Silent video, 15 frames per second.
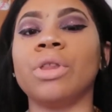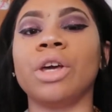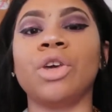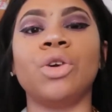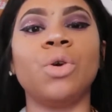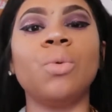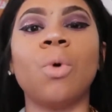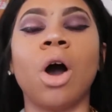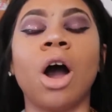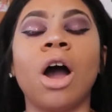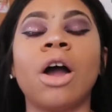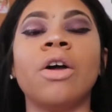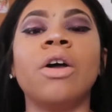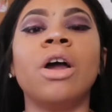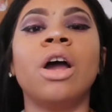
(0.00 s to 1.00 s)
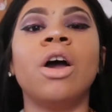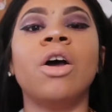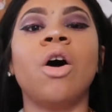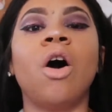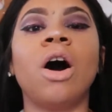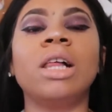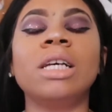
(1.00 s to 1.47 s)
than you are
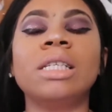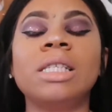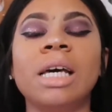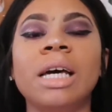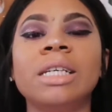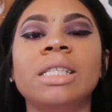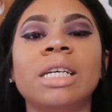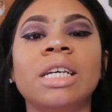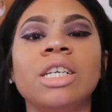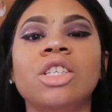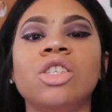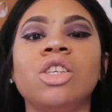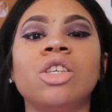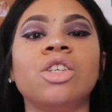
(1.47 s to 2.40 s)
all it takes is